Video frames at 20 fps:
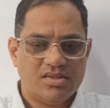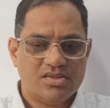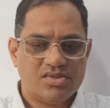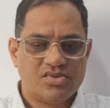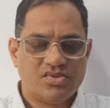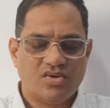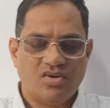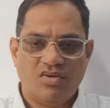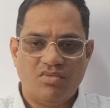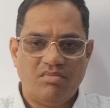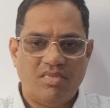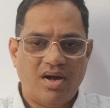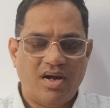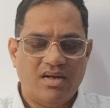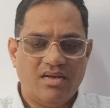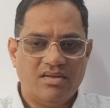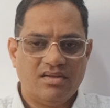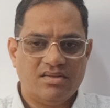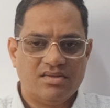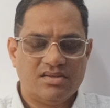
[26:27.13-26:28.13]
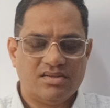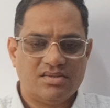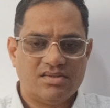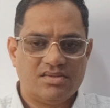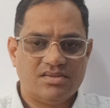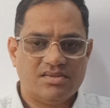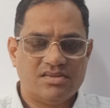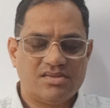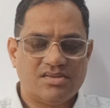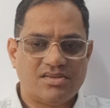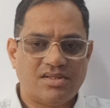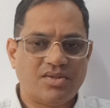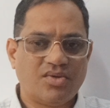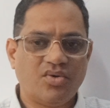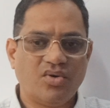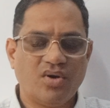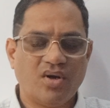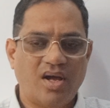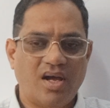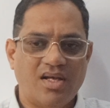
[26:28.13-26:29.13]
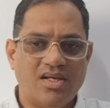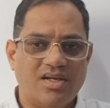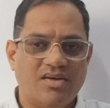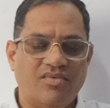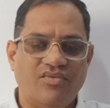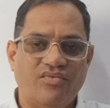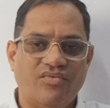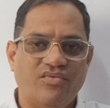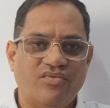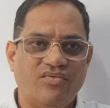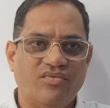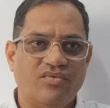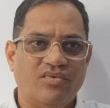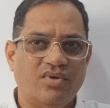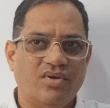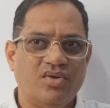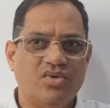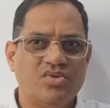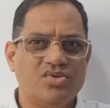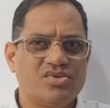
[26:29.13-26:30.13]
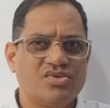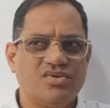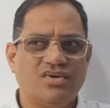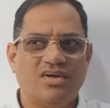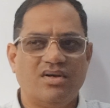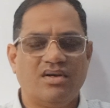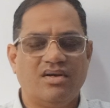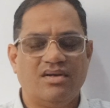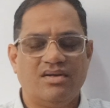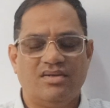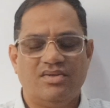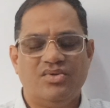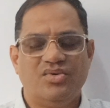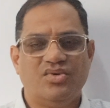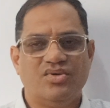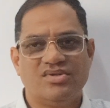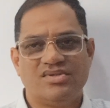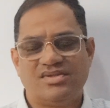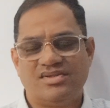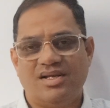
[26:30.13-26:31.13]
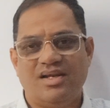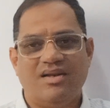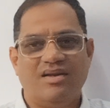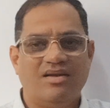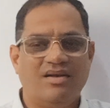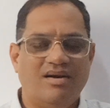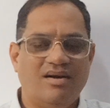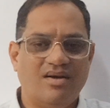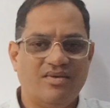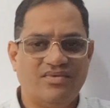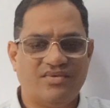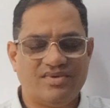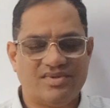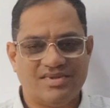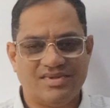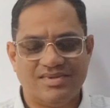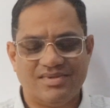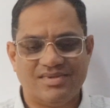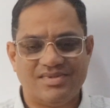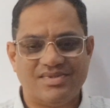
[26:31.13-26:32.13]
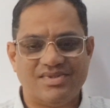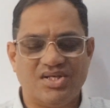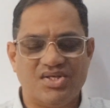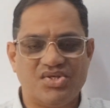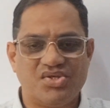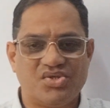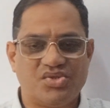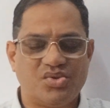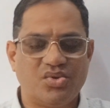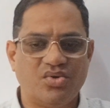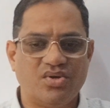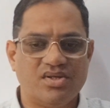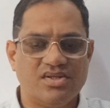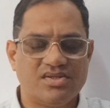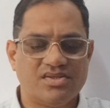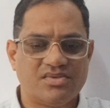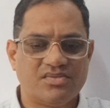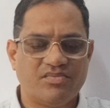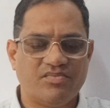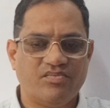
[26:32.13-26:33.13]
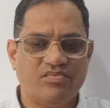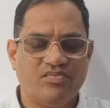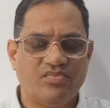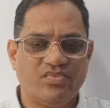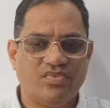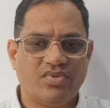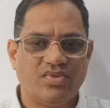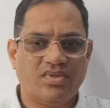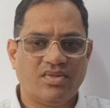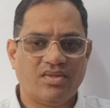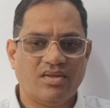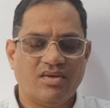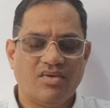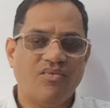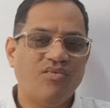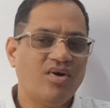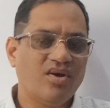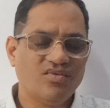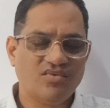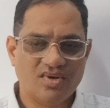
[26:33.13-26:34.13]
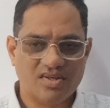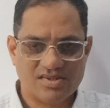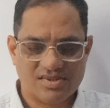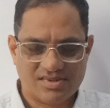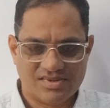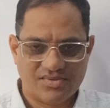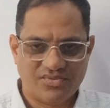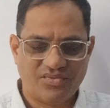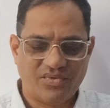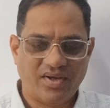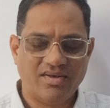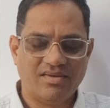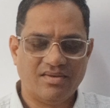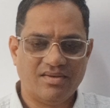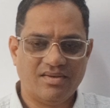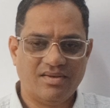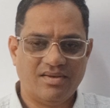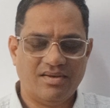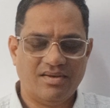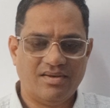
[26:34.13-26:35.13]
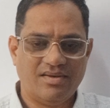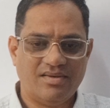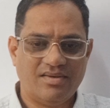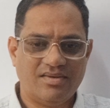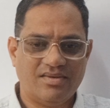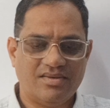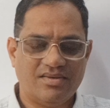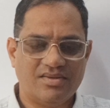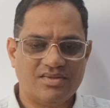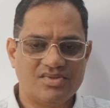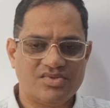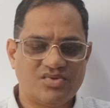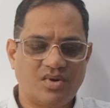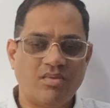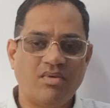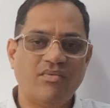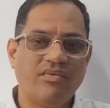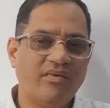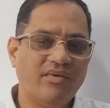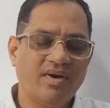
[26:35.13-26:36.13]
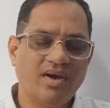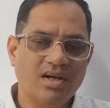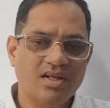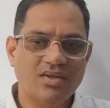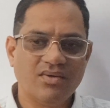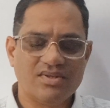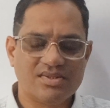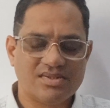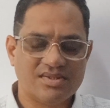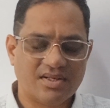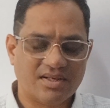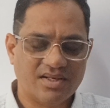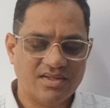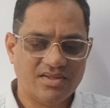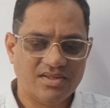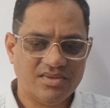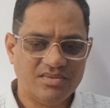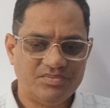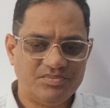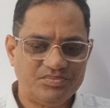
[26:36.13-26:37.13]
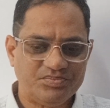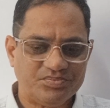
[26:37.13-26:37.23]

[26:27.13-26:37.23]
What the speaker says: So my Sadguru used to, you know, say a lot of such stories. One was when Swami Vivekananda was Narendra.